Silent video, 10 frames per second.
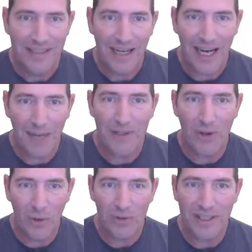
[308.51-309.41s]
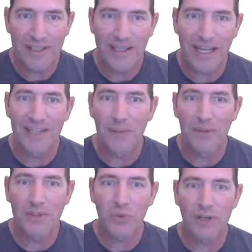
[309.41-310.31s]
Hobby only. Hand number
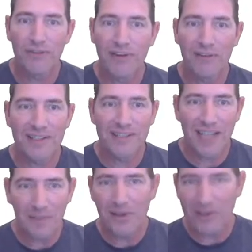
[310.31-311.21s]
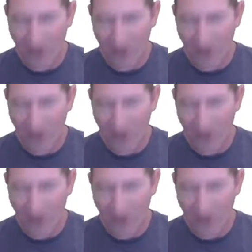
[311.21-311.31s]
to 25 or less. Hobby only.